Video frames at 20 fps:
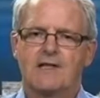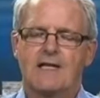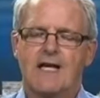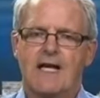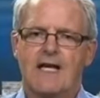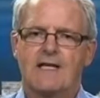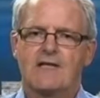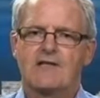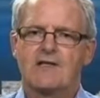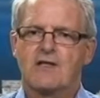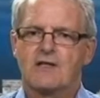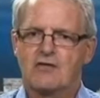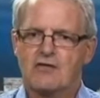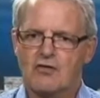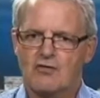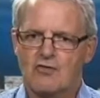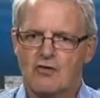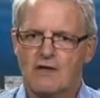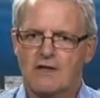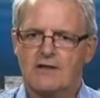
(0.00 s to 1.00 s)
task
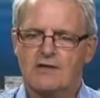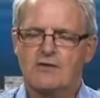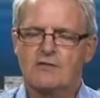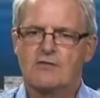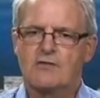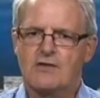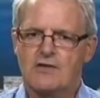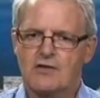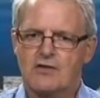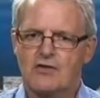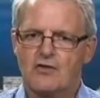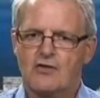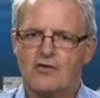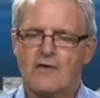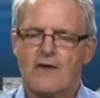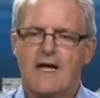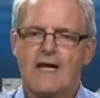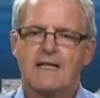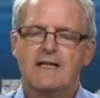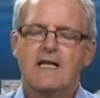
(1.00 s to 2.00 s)
to try to
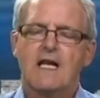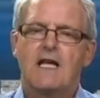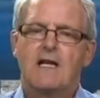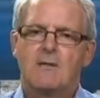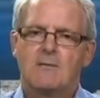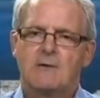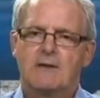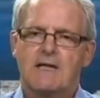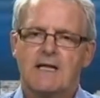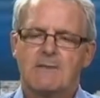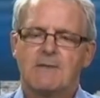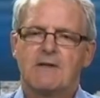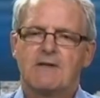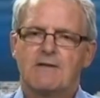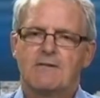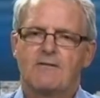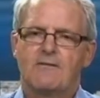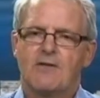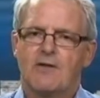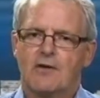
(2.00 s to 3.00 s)
secure that. But let me
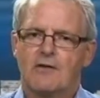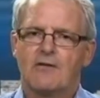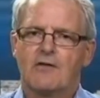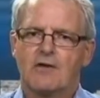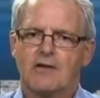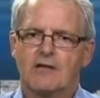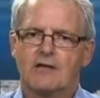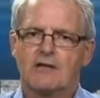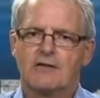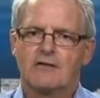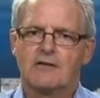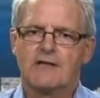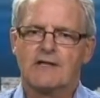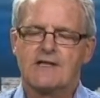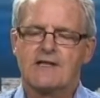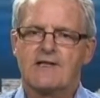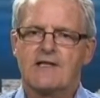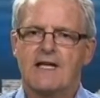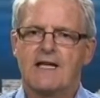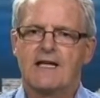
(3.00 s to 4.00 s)
very, very
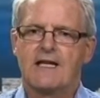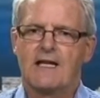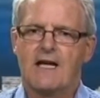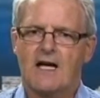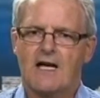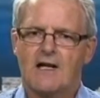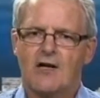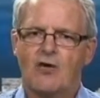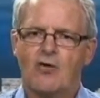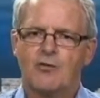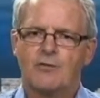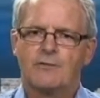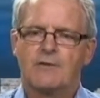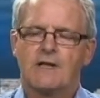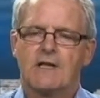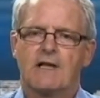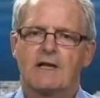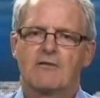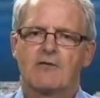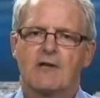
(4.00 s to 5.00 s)
clearly say, I hope
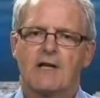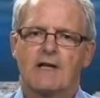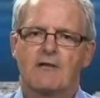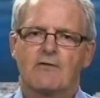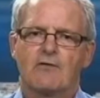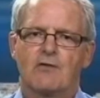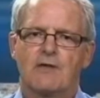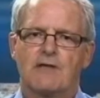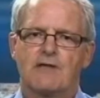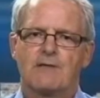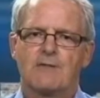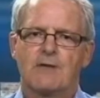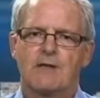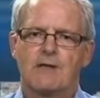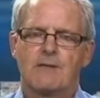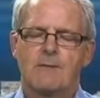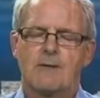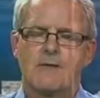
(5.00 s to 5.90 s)
that every effort is being